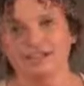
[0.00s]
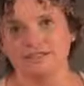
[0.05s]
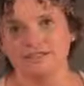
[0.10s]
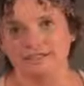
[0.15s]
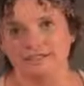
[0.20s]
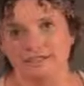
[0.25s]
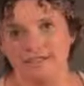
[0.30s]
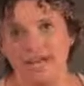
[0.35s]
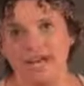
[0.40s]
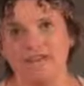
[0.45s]

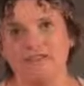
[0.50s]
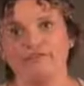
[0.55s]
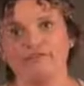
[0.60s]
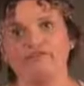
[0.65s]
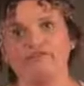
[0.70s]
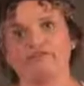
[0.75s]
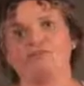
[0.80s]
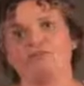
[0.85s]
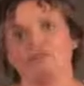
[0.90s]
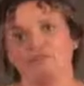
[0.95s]

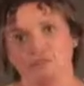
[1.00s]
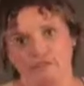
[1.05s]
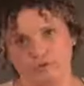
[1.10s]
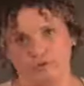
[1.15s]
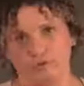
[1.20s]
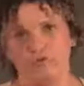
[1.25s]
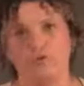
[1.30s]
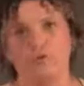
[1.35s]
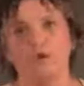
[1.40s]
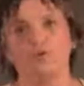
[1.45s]
love
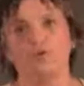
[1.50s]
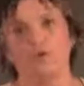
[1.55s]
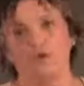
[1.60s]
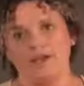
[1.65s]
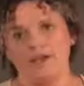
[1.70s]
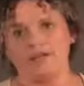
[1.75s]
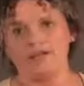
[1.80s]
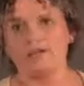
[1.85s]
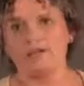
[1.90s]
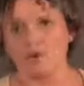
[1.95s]
removing
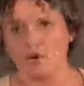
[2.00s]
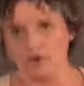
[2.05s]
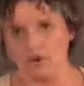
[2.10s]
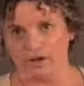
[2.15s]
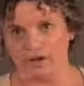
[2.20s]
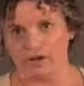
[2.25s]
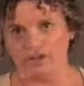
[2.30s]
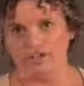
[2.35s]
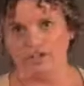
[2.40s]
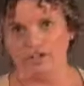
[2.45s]
waste in an
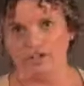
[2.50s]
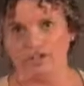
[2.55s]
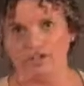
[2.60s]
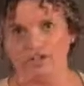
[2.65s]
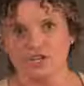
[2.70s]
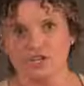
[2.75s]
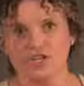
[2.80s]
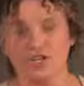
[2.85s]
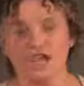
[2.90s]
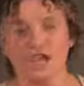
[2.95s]

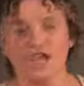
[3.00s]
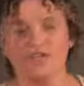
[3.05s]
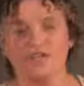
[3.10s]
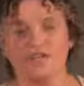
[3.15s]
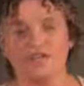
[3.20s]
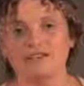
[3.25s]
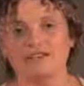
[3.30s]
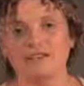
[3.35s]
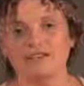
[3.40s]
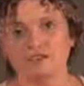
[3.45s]
organization,
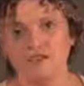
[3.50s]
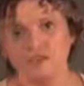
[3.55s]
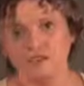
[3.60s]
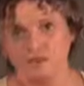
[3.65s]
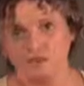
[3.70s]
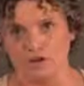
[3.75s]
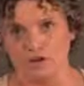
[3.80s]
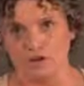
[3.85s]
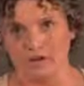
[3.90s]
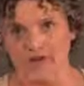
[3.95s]
things that do
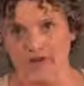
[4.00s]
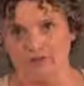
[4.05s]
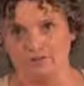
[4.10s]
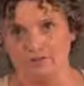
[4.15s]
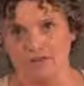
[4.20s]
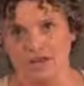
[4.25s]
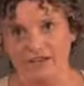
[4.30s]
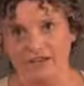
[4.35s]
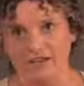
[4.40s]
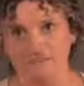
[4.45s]
not add
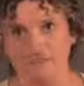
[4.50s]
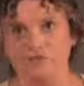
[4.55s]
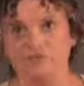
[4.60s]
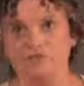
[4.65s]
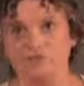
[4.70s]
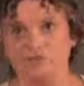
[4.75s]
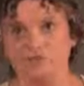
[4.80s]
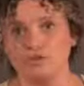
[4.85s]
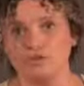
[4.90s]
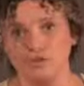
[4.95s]
value
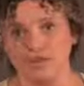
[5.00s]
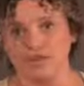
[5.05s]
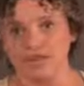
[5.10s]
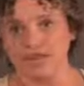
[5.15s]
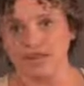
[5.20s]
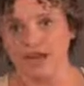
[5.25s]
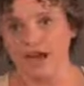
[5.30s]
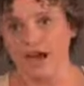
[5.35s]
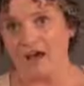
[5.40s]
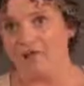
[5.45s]
to your
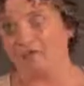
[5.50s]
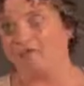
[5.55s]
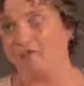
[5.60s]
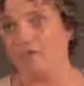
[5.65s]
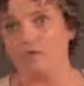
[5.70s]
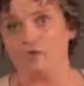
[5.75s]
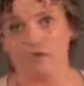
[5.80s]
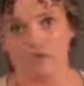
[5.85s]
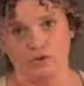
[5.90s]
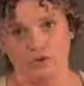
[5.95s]
staff
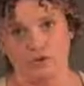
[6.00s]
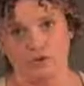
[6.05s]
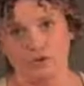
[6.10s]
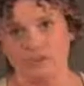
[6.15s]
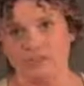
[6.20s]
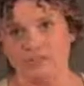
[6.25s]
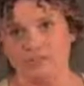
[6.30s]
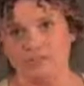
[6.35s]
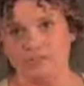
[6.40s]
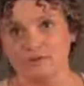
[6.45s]
or your
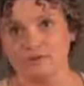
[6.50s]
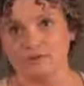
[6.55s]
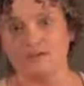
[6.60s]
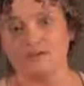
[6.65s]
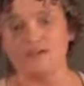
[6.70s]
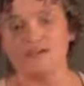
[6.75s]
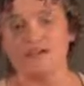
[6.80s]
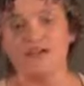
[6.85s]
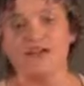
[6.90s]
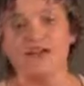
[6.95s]

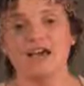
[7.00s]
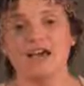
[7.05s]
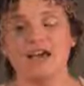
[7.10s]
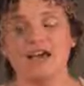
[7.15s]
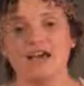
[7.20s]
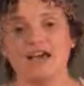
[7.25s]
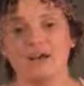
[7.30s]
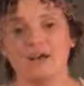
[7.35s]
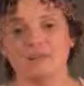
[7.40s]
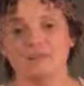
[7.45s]
customers.
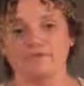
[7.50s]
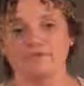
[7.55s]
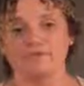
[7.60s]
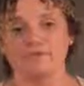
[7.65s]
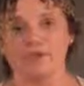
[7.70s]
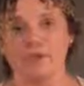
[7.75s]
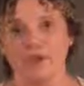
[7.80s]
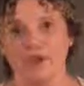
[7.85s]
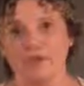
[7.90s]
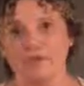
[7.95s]
So
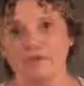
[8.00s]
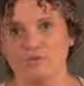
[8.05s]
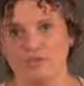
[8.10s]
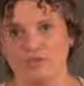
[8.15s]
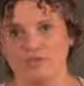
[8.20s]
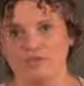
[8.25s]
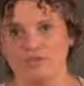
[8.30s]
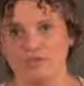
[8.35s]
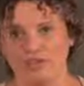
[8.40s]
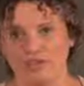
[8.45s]
going through and
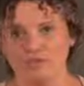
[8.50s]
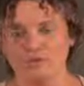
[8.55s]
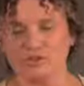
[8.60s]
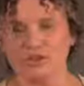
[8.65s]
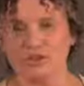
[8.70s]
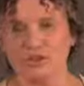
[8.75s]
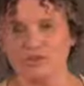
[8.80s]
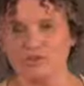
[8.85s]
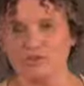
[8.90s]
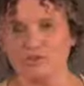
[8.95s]
filtering
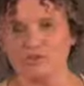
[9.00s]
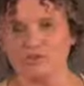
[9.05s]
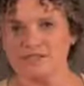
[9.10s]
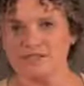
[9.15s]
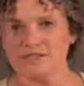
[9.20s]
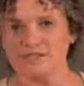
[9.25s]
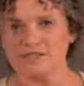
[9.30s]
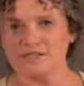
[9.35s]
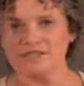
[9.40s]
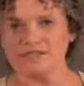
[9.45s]
out those
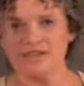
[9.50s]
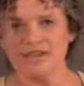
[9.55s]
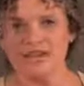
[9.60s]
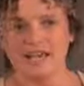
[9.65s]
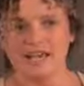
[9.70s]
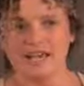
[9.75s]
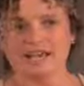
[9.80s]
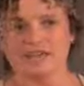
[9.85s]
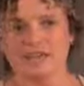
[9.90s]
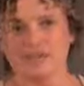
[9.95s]
things
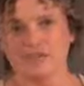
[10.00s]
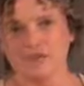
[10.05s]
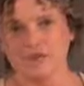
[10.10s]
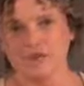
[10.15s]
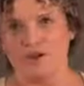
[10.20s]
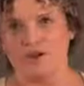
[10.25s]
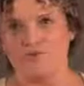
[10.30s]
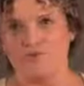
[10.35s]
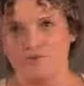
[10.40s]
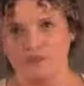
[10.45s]
so that you
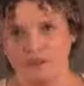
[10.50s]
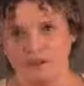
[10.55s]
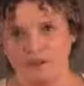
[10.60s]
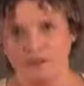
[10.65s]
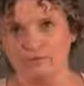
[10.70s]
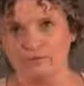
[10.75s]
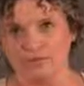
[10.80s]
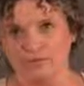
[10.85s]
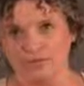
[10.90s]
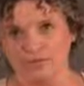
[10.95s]
have really,
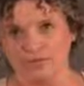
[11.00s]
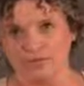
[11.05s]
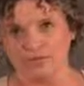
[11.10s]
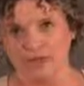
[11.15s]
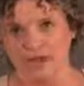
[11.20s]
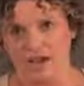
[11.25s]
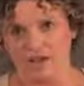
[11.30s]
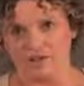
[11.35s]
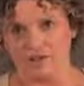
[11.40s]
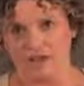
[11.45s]
really good
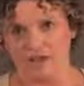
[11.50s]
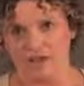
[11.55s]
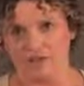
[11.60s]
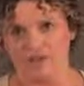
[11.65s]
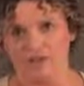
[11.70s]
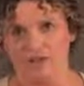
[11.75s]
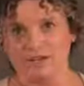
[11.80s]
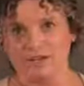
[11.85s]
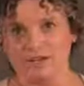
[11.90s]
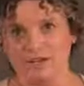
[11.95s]
time
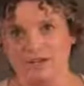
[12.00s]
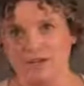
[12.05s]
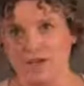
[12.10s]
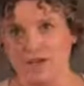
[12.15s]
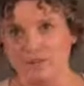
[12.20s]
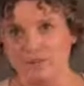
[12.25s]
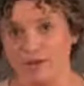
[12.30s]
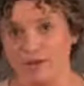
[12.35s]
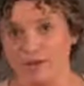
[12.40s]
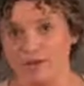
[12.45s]
management and good
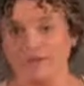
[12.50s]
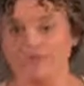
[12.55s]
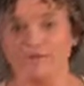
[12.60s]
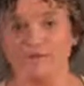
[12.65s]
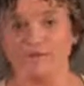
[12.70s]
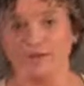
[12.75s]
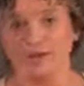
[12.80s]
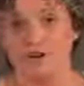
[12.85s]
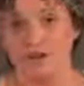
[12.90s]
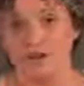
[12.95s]
timelines
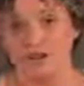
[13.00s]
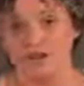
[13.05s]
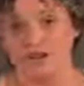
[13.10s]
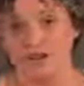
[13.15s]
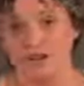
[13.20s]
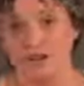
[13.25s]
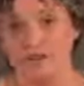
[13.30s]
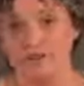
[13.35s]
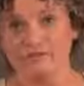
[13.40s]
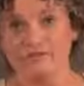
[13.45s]
for
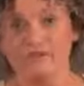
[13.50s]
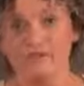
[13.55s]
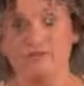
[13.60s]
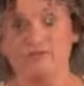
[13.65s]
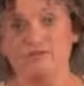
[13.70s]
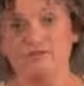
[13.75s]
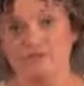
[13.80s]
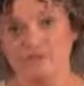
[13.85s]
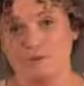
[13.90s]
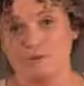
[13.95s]
yourself
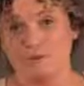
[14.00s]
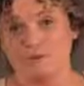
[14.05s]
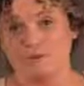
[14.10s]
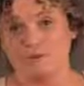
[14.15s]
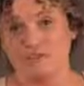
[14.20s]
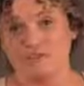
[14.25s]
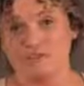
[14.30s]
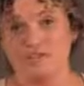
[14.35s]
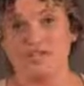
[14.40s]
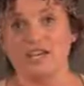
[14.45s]
so you can be
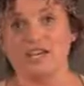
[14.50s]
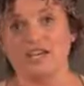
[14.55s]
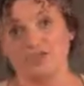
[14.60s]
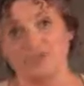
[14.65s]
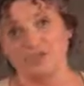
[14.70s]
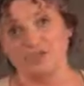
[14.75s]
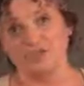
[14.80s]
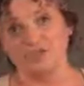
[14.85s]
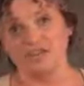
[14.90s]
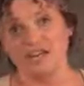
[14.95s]
efficient, and for
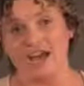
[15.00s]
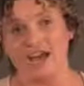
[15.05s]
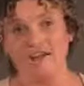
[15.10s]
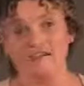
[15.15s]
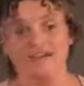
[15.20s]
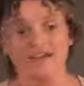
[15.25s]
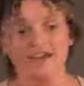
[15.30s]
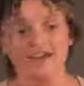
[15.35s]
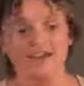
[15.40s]
your staff.